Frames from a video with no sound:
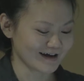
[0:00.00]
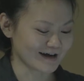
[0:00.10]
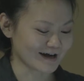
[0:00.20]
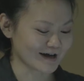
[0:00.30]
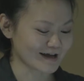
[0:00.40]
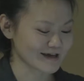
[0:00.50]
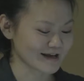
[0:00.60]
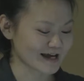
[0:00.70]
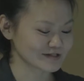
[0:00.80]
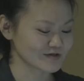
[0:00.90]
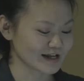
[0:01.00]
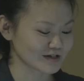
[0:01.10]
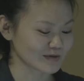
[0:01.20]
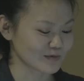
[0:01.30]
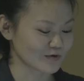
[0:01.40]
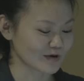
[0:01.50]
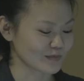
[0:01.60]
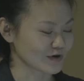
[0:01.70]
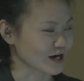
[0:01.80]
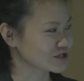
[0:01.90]
And then as you get into more
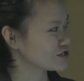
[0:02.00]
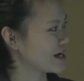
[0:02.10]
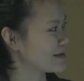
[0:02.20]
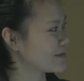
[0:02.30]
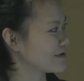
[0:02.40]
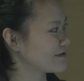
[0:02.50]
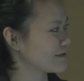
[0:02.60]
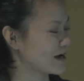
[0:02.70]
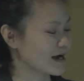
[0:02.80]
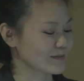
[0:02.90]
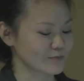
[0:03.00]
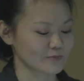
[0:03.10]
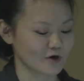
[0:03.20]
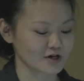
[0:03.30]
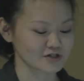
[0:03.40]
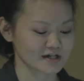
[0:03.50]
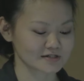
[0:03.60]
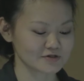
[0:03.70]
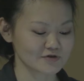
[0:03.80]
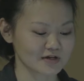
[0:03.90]
production type of
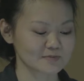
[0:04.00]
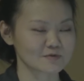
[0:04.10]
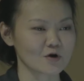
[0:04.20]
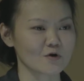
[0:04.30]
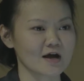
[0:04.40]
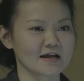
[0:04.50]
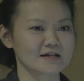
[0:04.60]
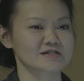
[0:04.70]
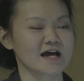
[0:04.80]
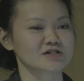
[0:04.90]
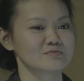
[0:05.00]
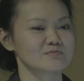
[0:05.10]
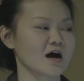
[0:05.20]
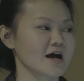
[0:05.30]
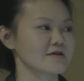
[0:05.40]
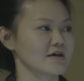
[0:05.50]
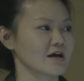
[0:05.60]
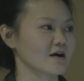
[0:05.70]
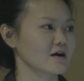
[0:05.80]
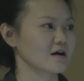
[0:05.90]
projects, you can go ahead and just actually buy
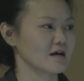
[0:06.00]
their